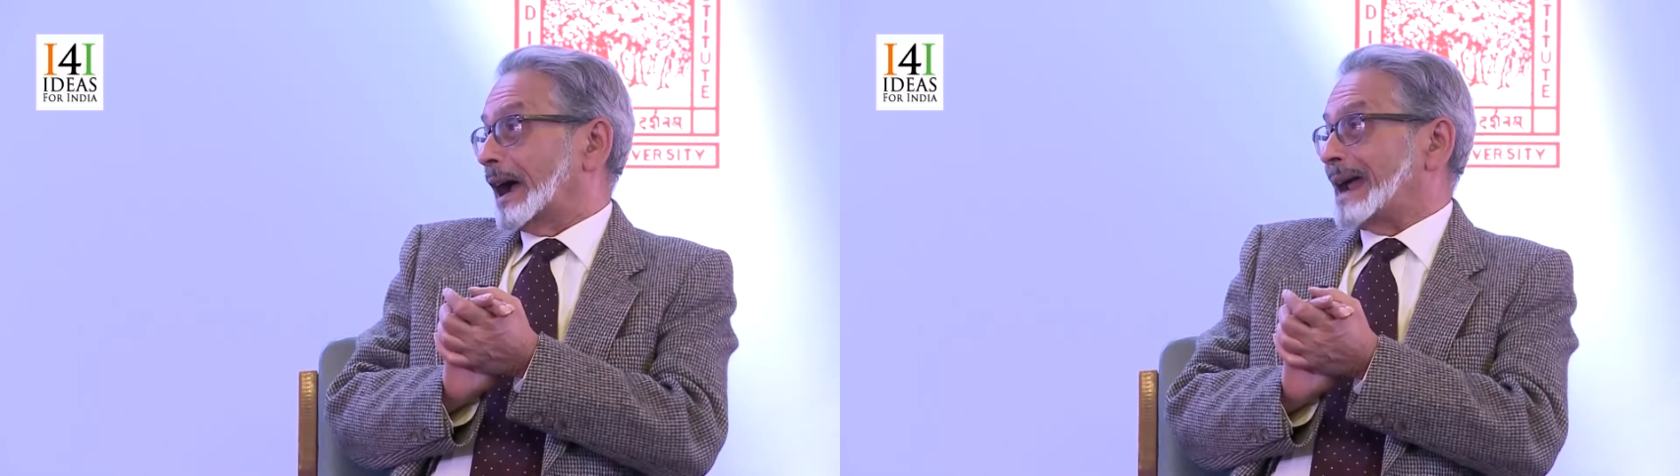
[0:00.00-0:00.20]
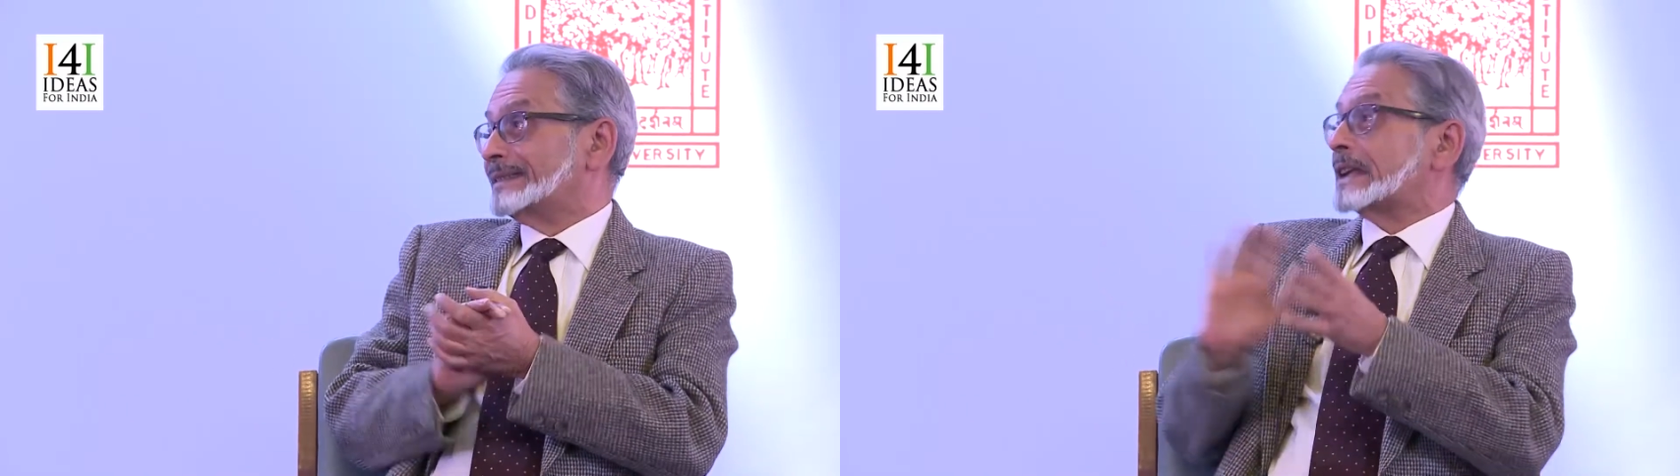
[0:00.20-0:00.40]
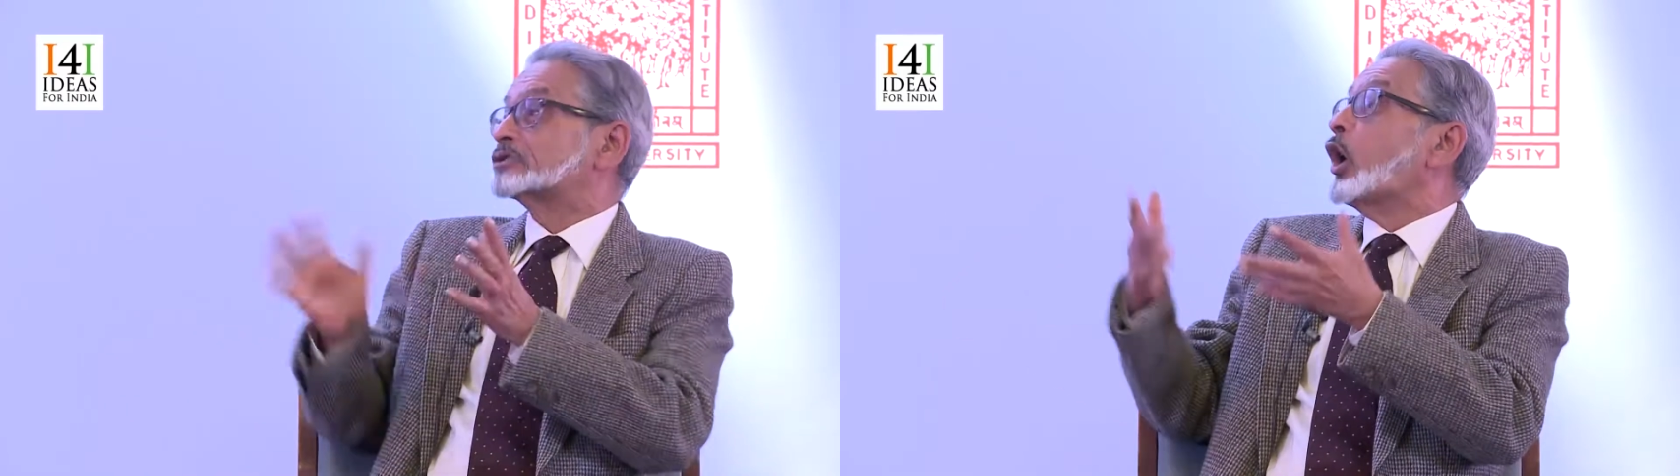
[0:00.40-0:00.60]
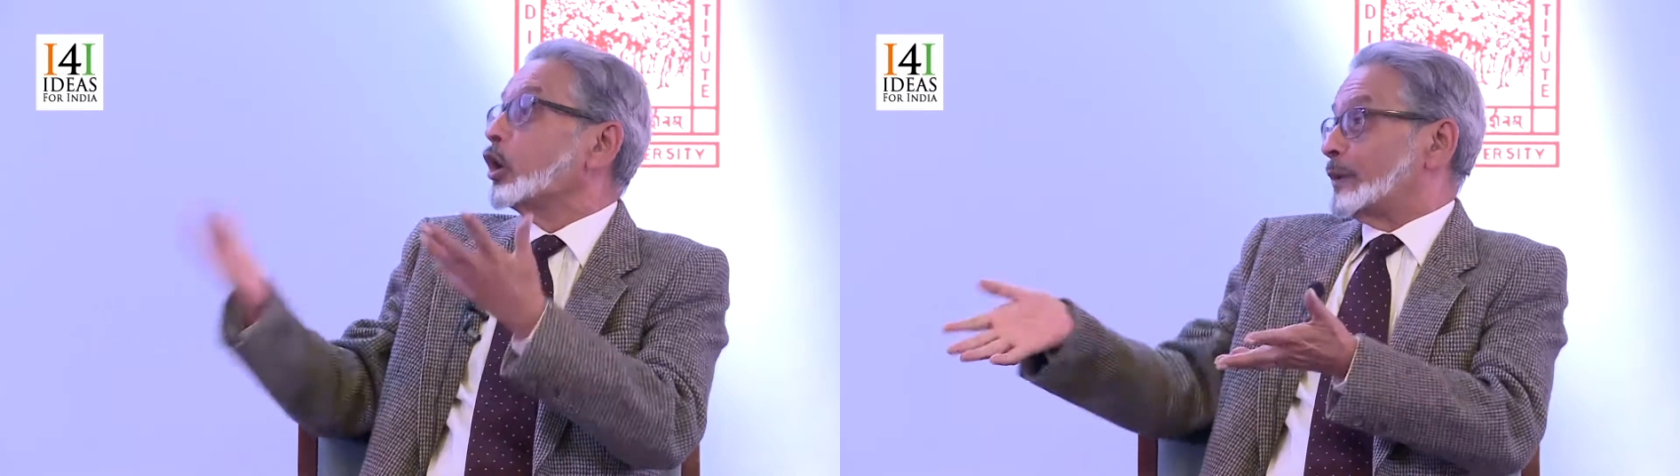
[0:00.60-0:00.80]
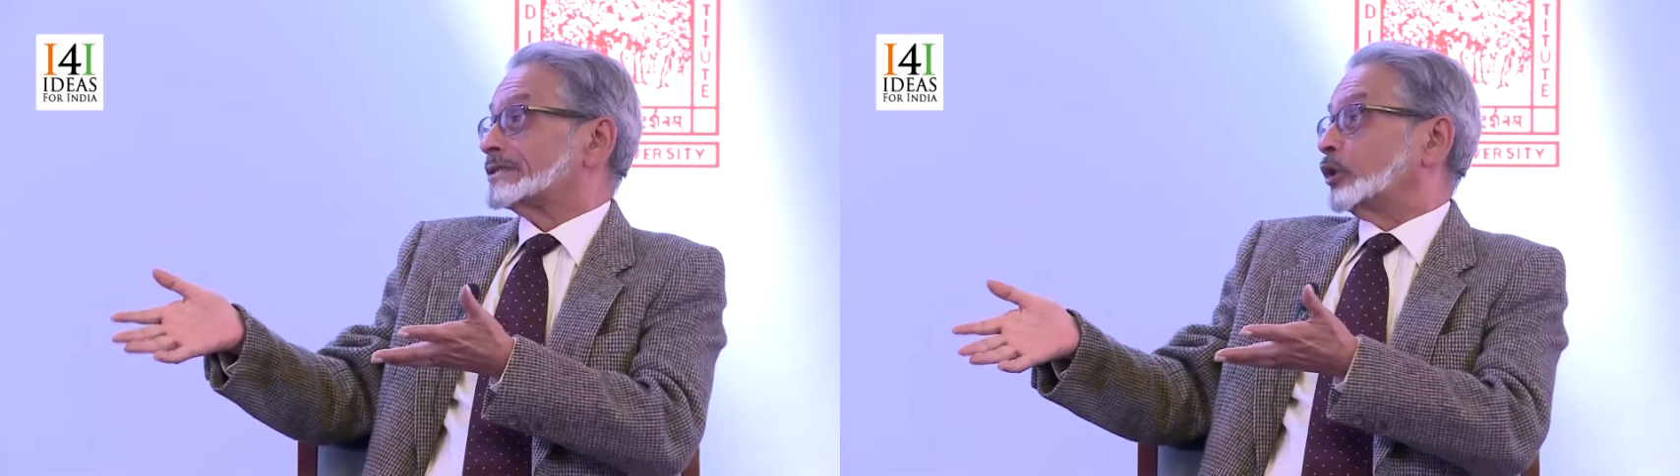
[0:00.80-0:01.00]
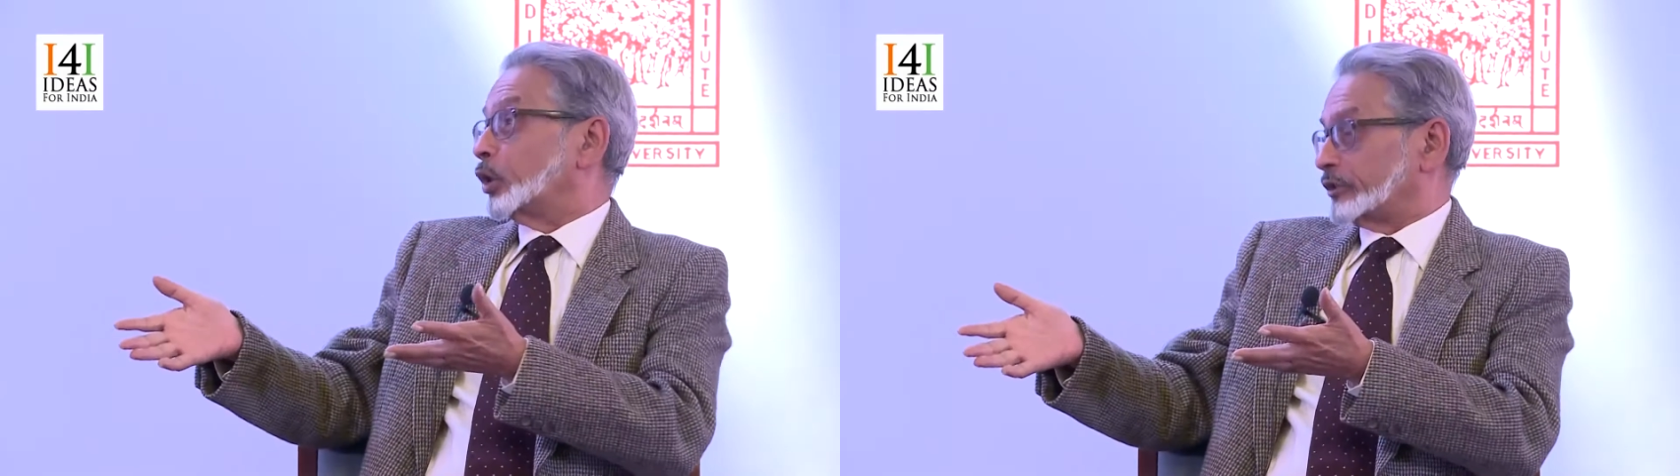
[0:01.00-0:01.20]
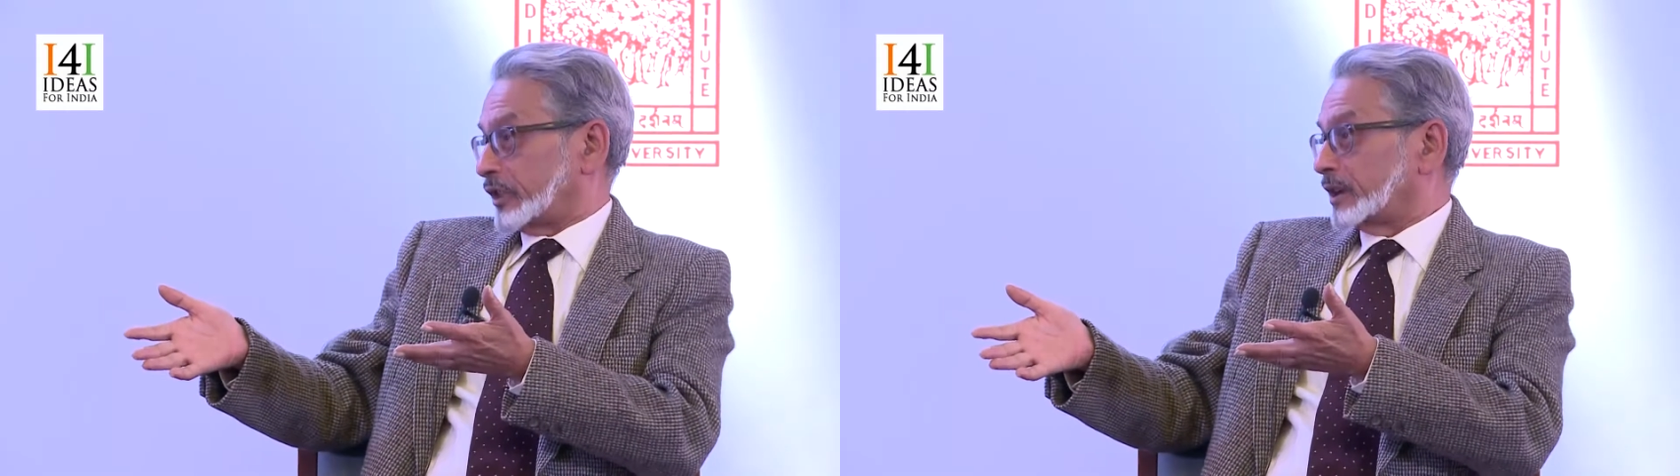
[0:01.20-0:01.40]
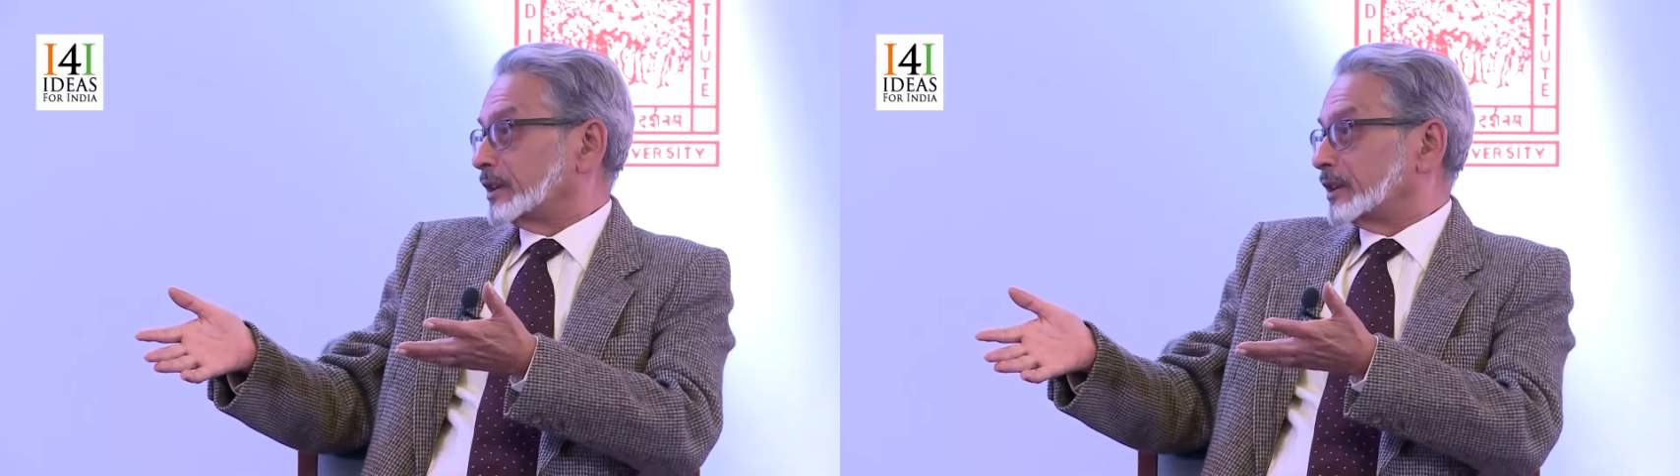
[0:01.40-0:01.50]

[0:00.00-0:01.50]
And that's always a good thing,